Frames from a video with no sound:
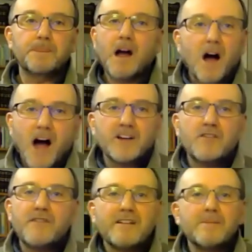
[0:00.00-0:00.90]
I know
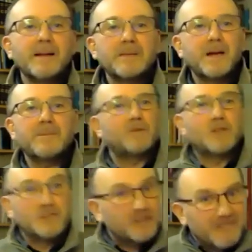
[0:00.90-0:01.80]
very many people
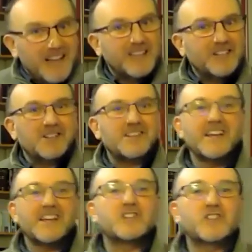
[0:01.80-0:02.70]
who do really good
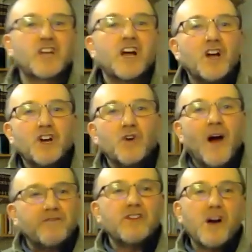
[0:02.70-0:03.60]
things who
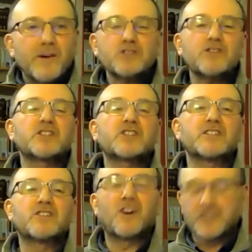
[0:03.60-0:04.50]
have no interest in
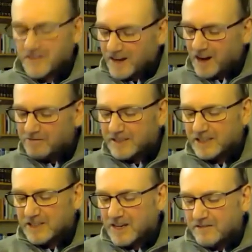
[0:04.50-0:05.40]
God. And then I
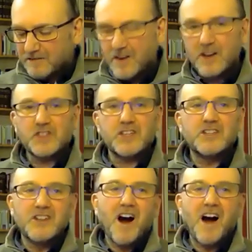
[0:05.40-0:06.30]
read verse
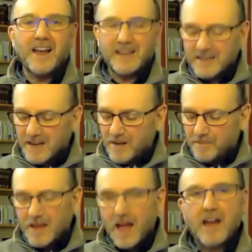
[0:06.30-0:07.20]
9
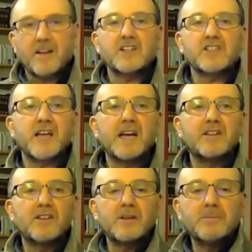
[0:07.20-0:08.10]
and I say
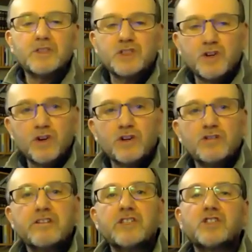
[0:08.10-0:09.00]
that the mature
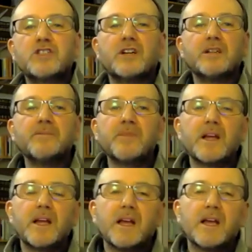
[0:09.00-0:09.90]
Christian
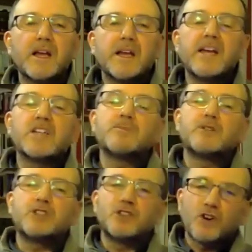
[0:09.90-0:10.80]
is
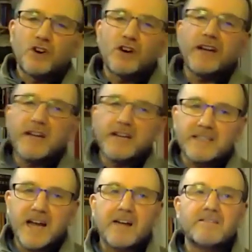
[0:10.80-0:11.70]
mature in
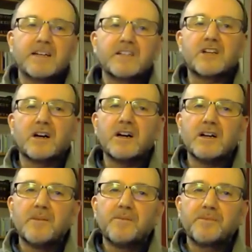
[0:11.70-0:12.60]
character
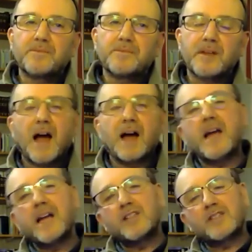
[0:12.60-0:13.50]
and
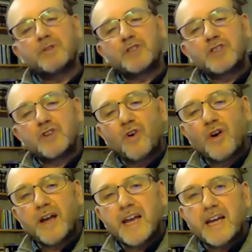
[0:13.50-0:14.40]
hence
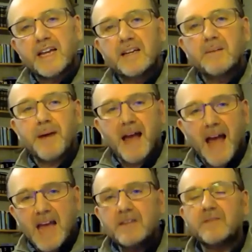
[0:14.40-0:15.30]
mature in
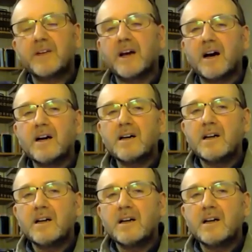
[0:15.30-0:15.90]
behavior